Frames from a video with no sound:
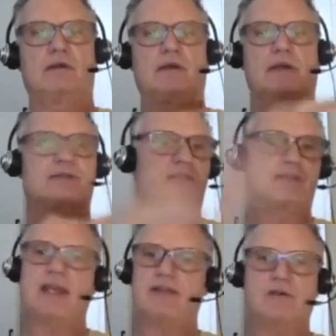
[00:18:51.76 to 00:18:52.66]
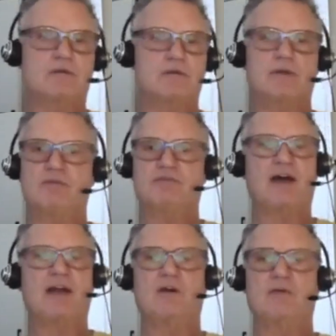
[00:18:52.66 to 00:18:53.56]
He says, hey, don't, don't
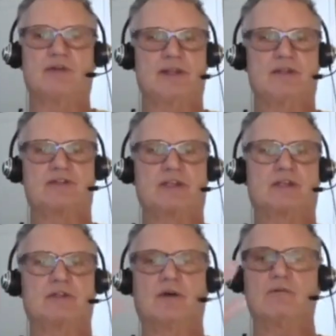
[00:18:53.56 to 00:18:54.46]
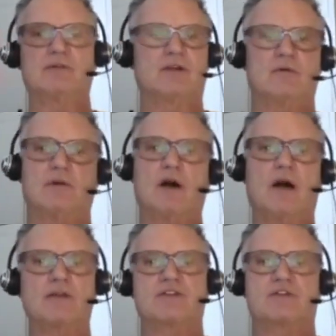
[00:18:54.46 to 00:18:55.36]
fight over these things. Don't, don't
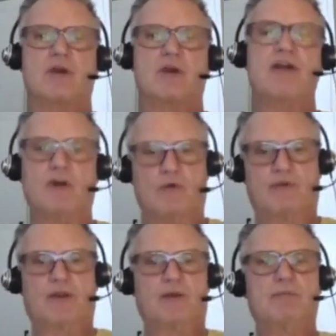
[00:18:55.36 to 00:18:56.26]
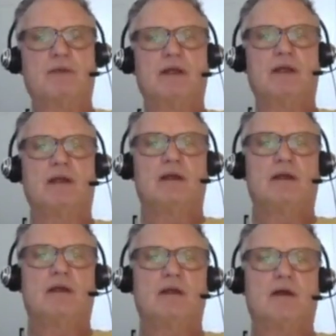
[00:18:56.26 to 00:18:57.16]
cause strife over them.
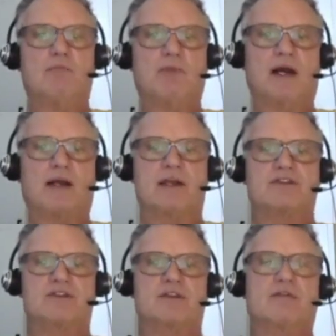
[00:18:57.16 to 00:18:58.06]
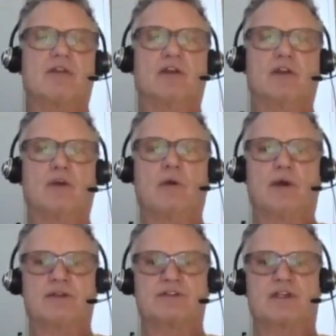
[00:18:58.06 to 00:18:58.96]
But a servant of the Lord, it
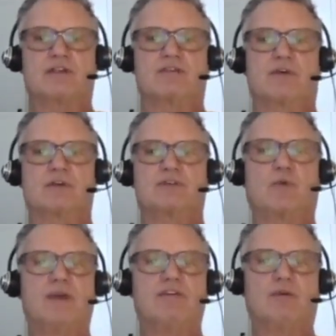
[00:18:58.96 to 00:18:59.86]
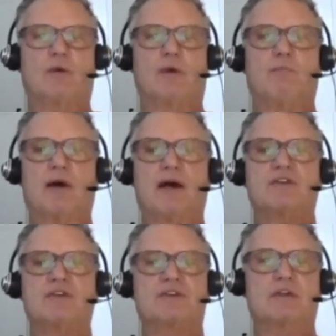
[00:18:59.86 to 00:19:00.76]
says, verse twenty-four, must not